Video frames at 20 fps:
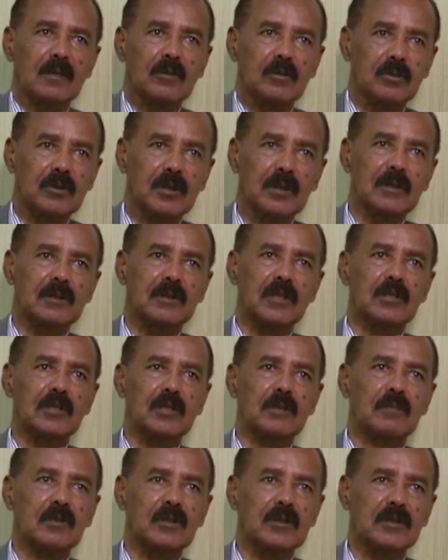to this
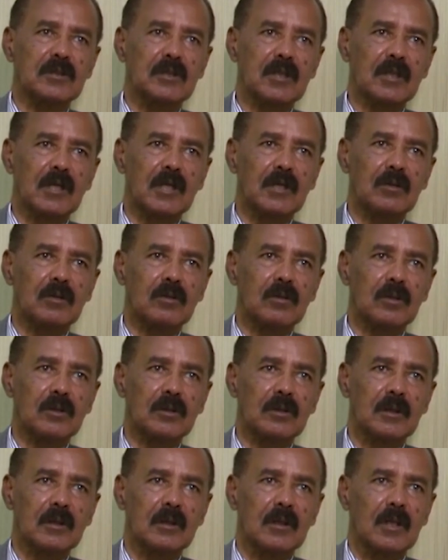hegemonistic
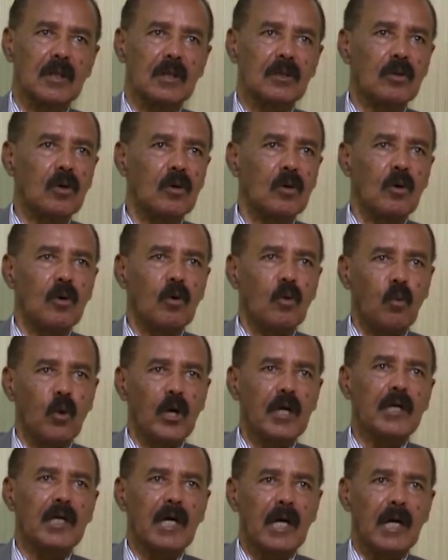ideology.
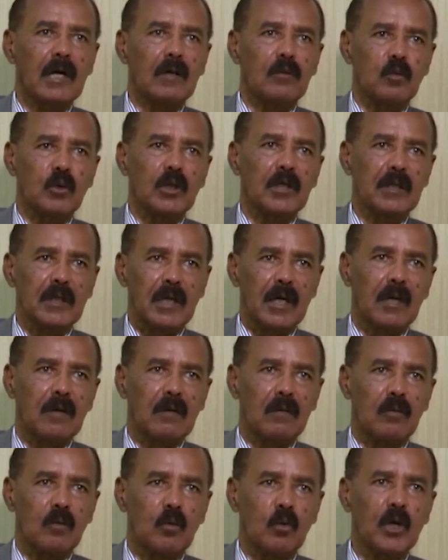Where are we
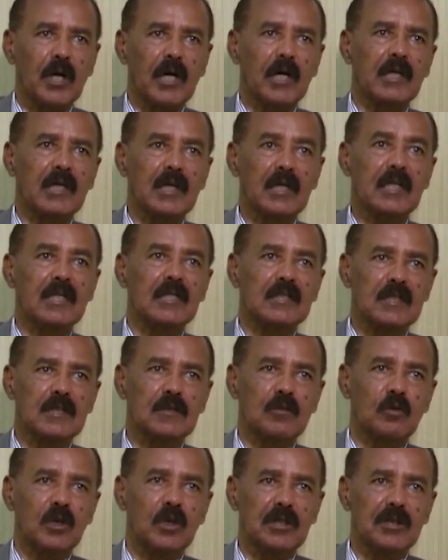now? We are in a
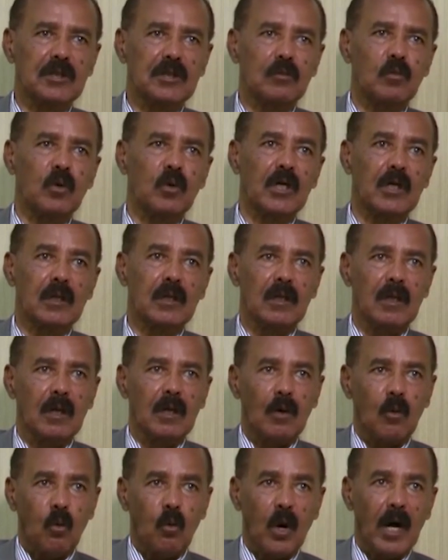situation where
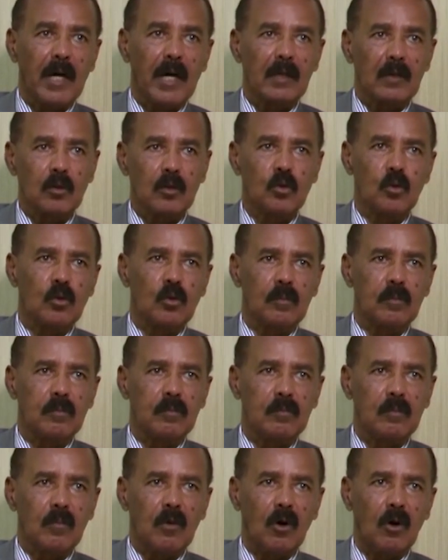one group
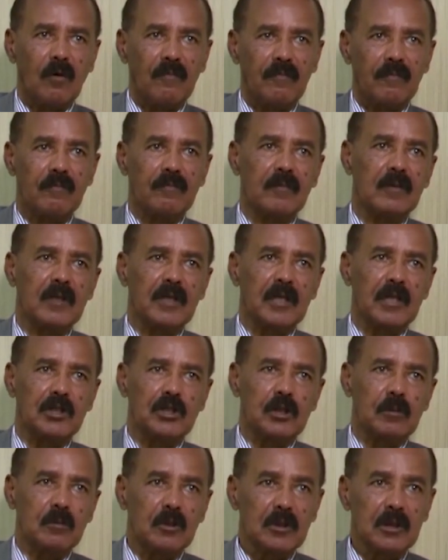of
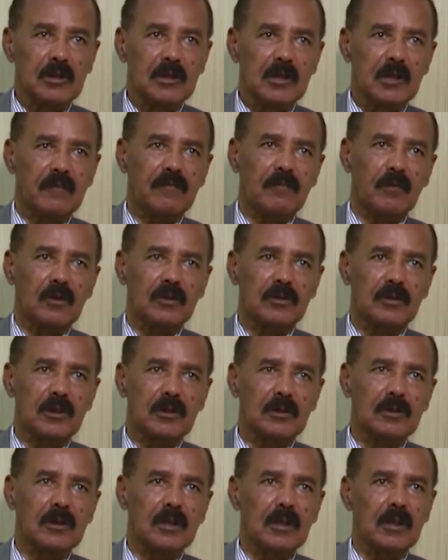hegemonistic
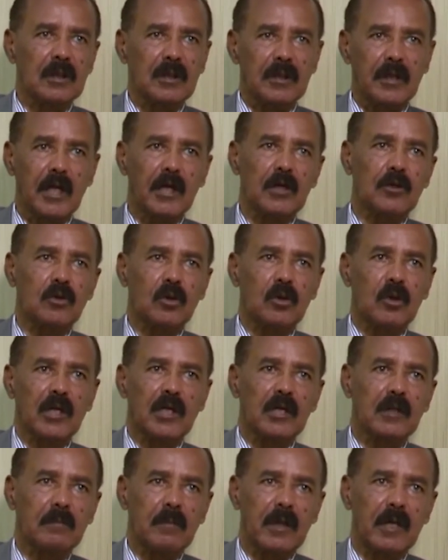forces, NATO
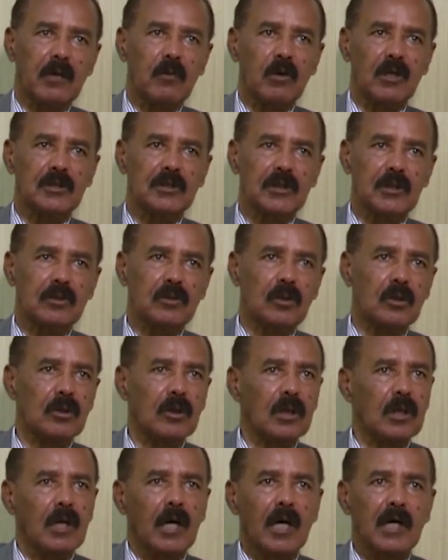led by Washington,
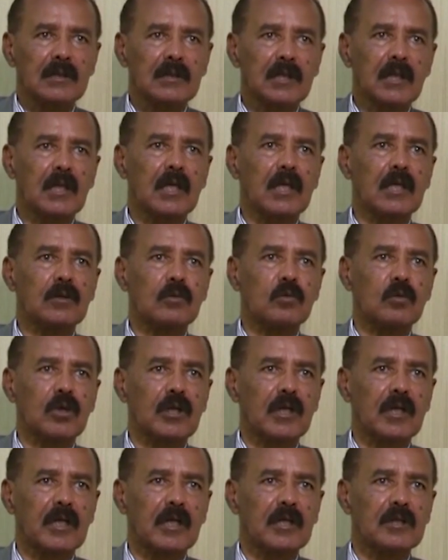has declared
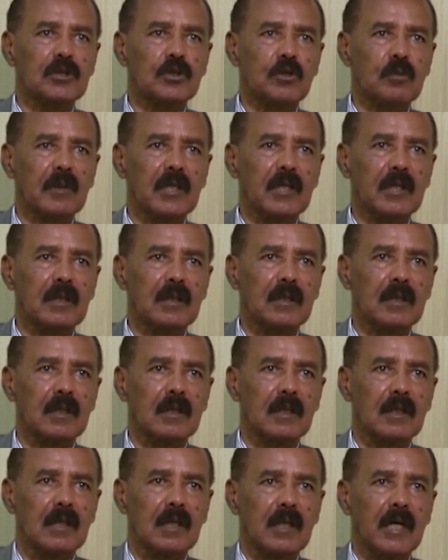war against humanity.
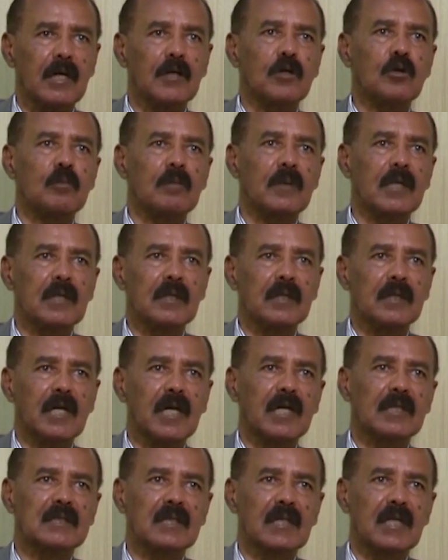And humanity
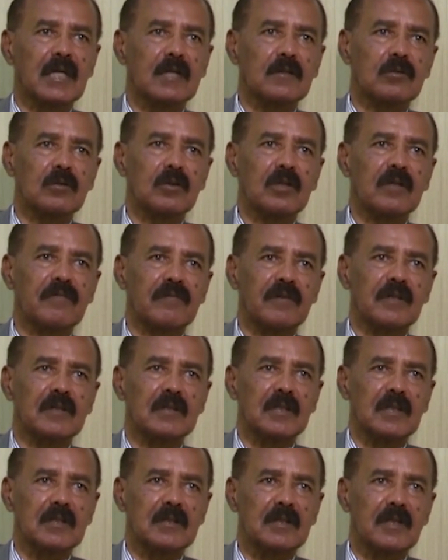has the right to defend
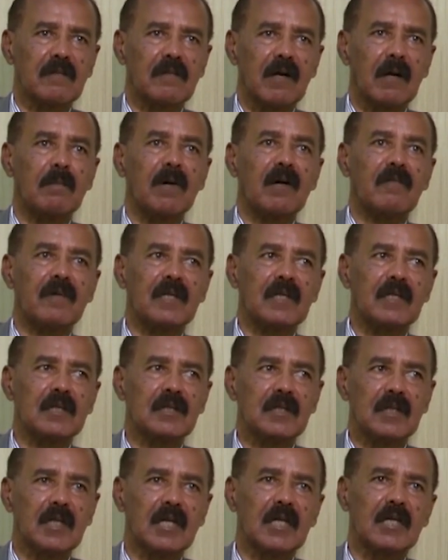itself. Above
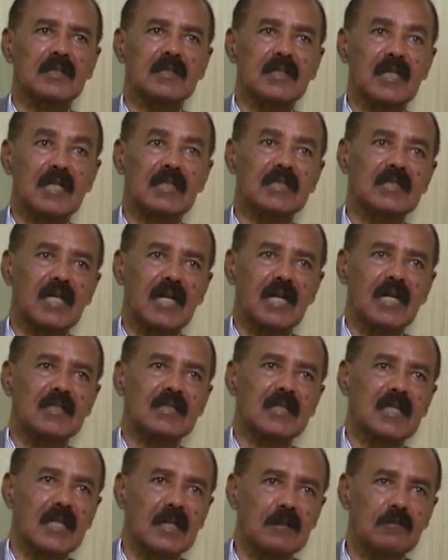anything else, Russia has
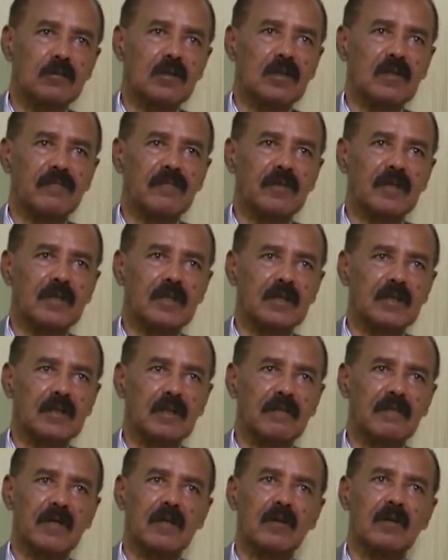the right to defend
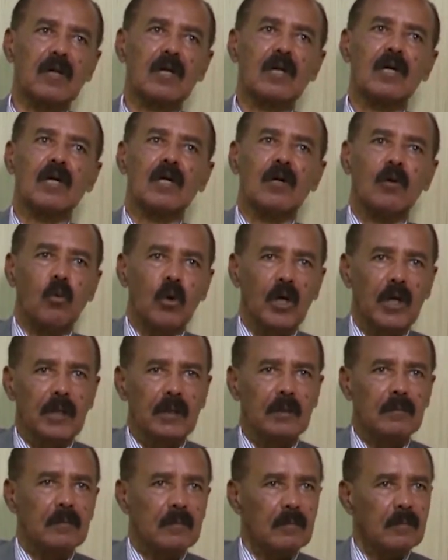itself. And
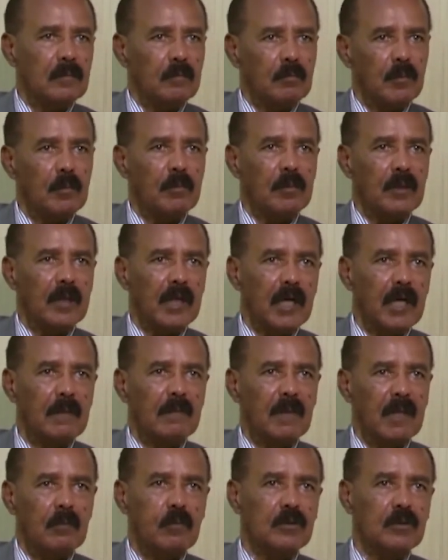when people
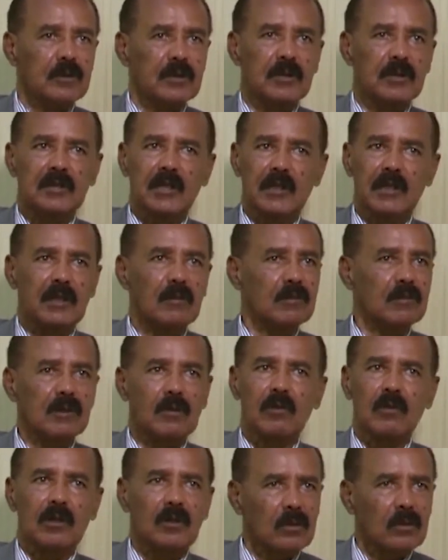came up with this idea, we
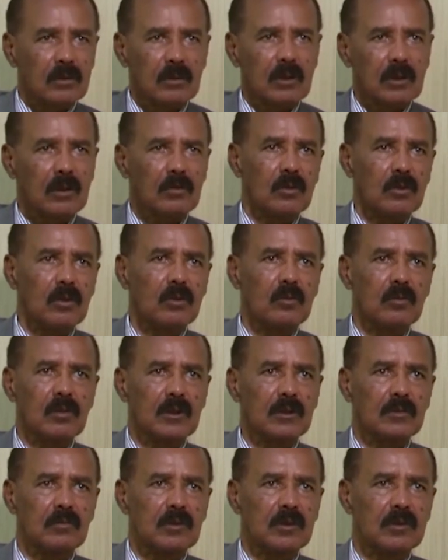were not at all
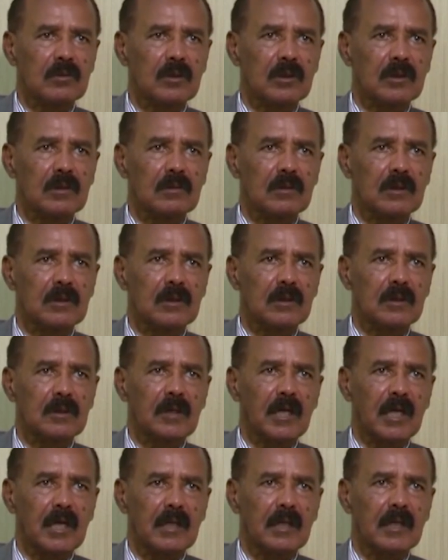with
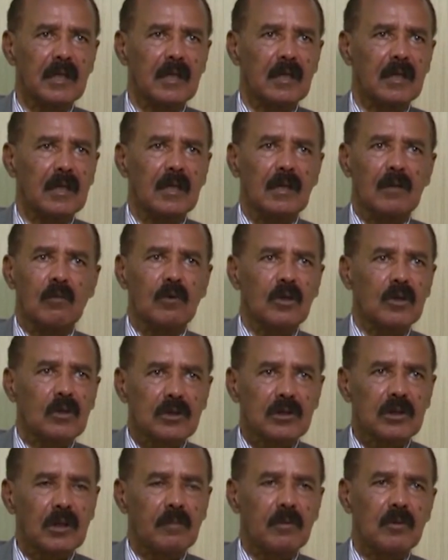the idea. We're not
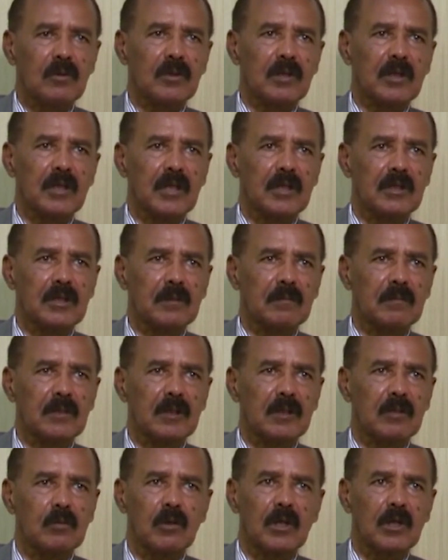supporting
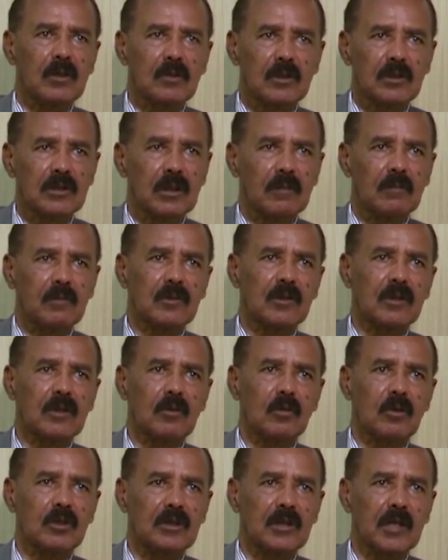hegemony. We are not supporting
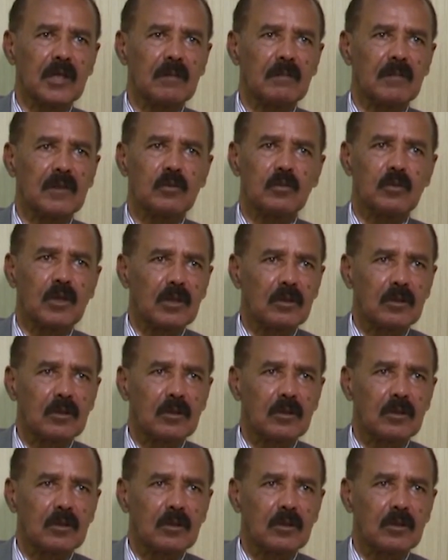containment. We are